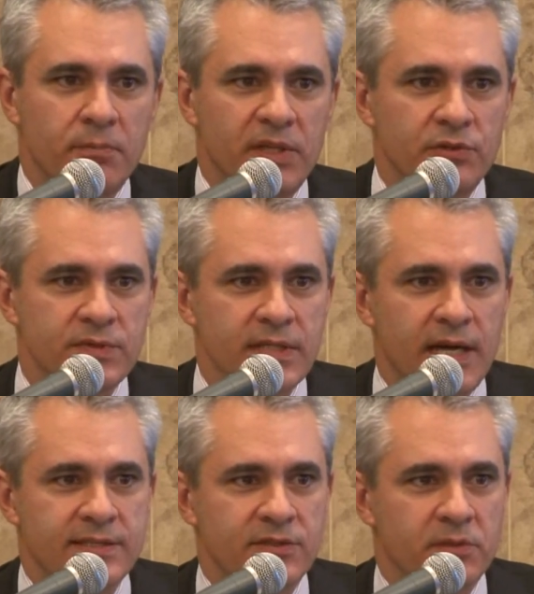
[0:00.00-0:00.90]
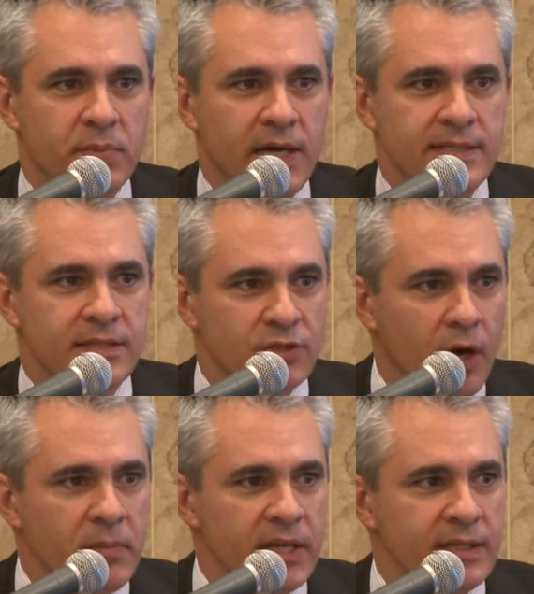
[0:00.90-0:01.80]
medium-sized enterprises that
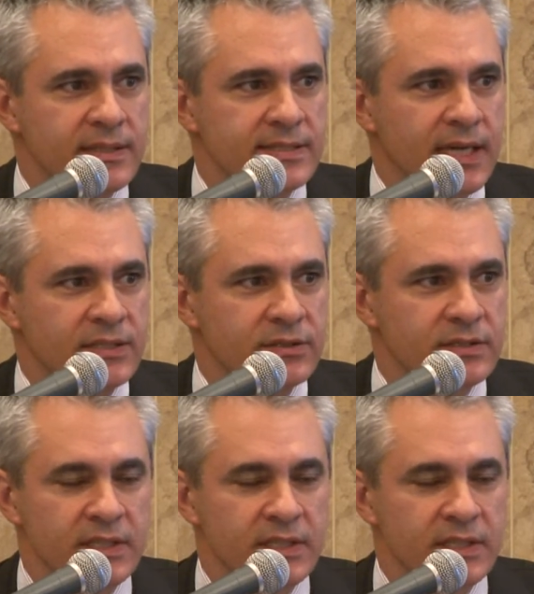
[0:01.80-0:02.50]
dominate the sector,